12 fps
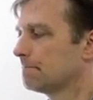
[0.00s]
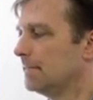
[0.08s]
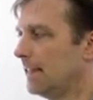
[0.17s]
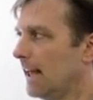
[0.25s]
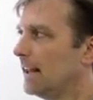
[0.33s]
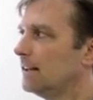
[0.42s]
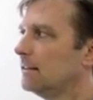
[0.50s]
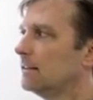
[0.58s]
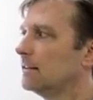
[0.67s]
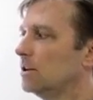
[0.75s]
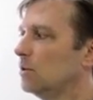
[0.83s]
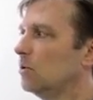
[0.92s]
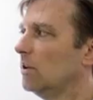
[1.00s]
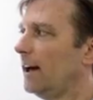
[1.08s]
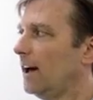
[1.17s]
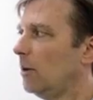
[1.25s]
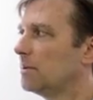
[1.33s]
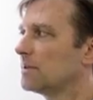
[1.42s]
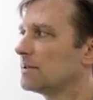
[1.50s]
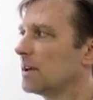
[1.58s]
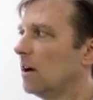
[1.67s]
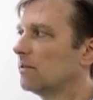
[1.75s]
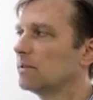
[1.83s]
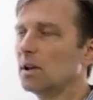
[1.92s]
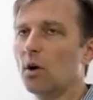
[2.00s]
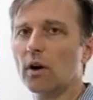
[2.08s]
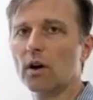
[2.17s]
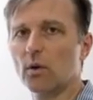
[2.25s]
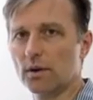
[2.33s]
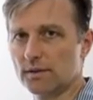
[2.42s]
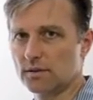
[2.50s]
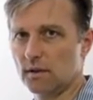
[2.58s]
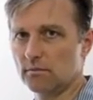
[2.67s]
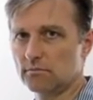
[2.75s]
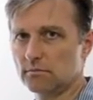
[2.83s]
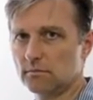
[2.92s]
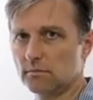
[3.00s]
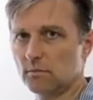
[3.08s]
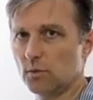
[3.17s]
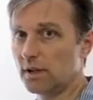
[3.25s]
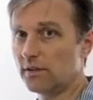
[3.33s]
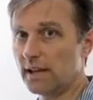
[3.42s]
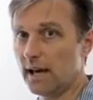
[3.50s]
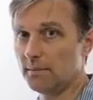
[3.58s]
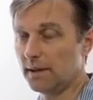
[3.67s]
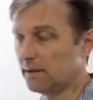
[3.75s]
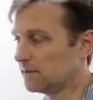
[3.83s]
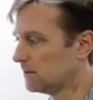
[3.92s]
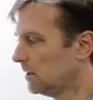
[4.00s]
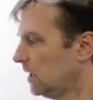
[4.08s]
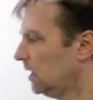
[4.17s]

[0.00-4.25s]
then you will help yourself lower cortisol, whatever that means.